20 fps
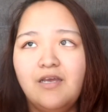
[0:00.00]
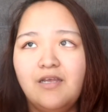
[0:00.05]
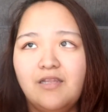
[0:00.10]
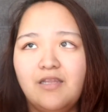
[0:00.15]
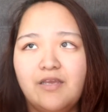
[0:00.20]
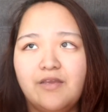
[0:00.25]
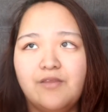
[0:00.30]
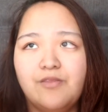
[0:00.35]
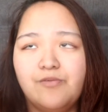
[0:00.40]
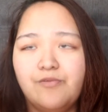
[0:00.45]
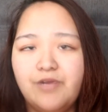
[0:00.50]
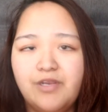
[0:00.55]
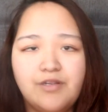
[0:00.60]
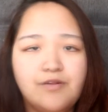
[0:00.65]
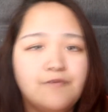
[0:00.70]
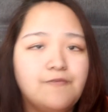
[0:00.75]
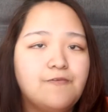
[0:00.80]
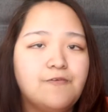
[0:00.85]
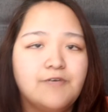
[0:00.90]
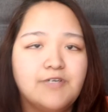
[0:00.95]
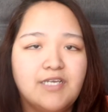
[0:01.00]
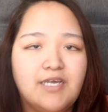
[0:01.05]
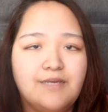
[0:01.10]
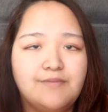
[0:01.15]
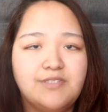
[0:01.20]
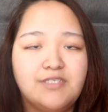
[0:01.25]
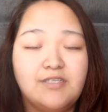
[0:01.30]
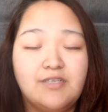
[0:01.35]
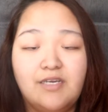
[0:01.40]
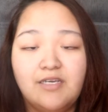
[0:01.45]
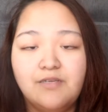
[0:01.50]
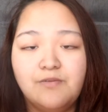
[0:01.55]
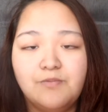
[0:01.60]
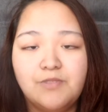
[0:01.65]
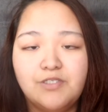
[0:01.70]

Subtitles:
like 3 to 4 times a night,